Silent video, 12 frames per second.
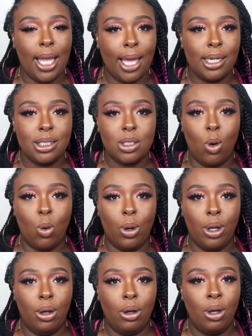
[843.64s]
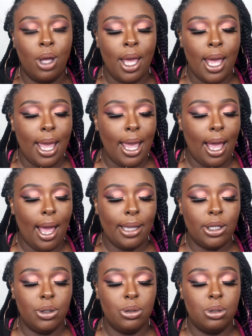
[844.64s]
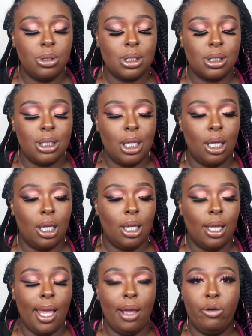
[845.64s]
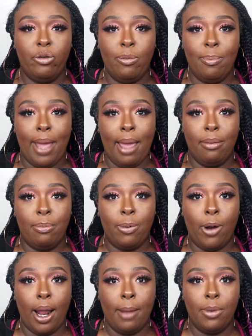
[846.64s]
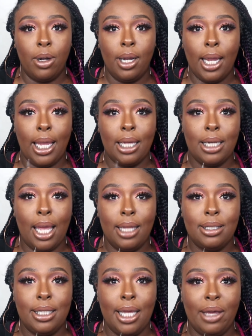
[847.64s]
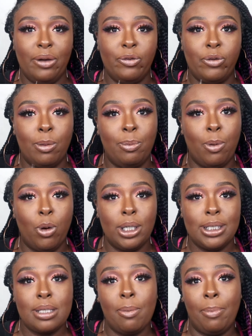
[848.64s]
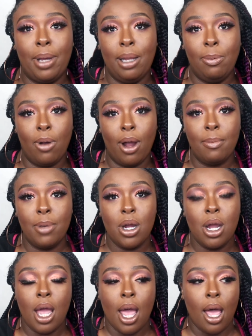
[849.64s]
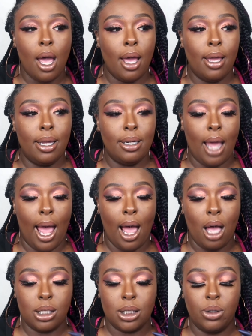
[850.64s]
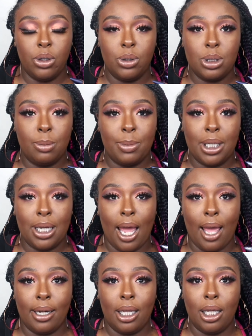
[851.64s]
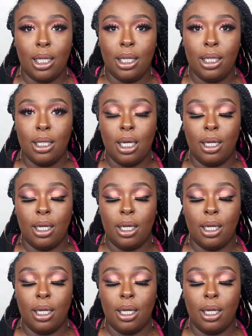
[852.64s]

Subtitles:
Goddess oil. I used the e.l.f. matte primer and the e.l.f. poreless putty primer, and I also used the Milani